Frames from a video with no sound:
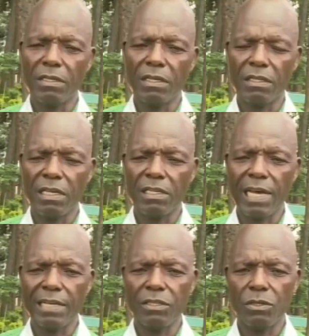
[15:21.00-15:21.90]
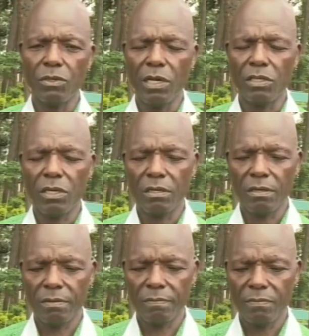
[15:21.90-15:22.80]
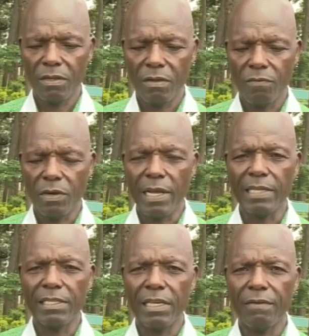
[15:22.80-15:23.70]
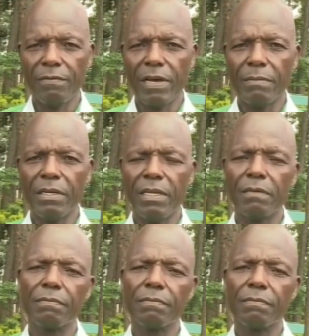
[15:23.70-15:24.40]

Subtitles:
is a sad situation for the SDF family,